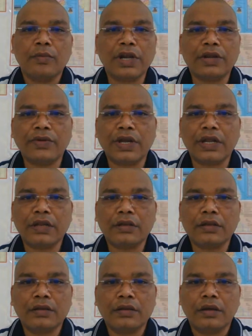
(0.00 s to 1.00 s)

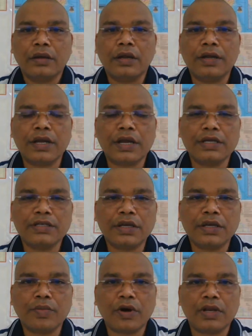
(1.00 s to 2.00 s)
between
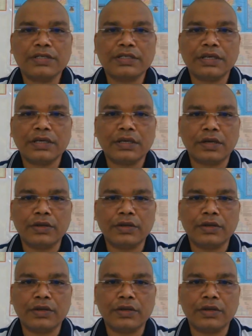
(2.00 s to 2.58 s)
education policy,